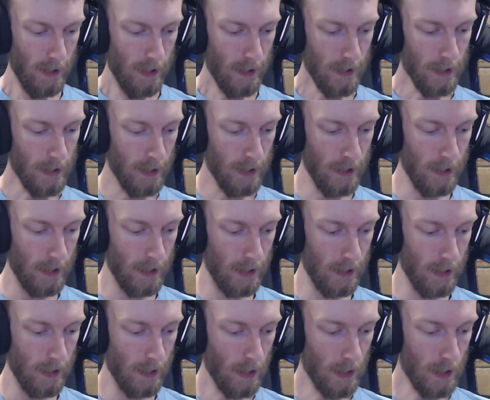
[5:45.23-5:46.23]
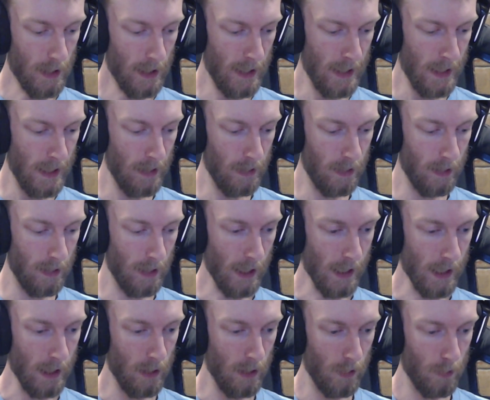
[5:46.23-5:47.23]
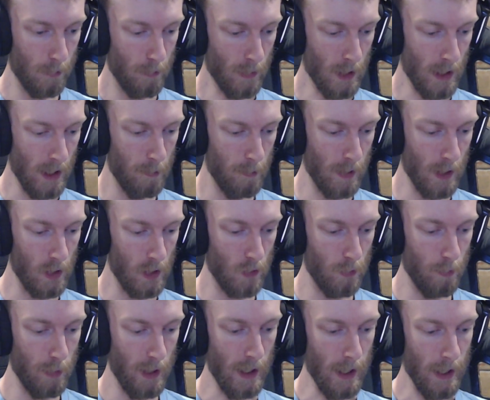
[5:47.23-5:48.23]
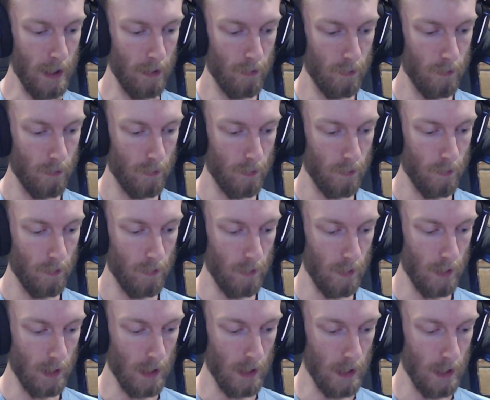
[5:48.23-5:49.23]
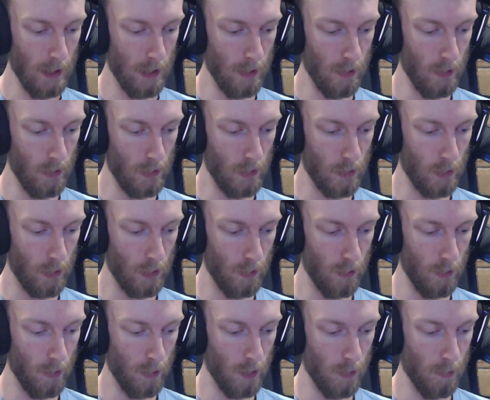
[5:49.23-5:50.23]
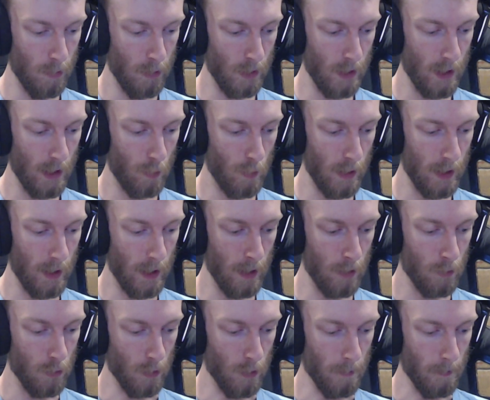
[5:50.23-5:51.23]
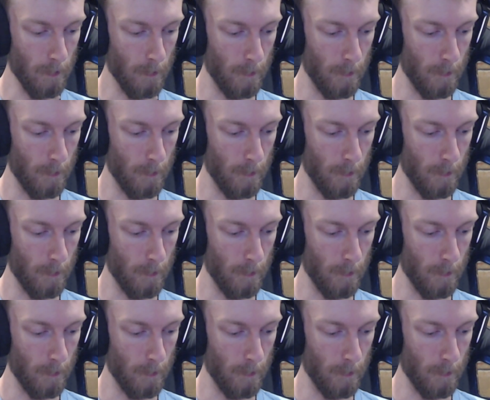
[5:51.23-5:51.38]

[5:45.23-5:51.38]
I think my best bet is to communicate away the Houndoom.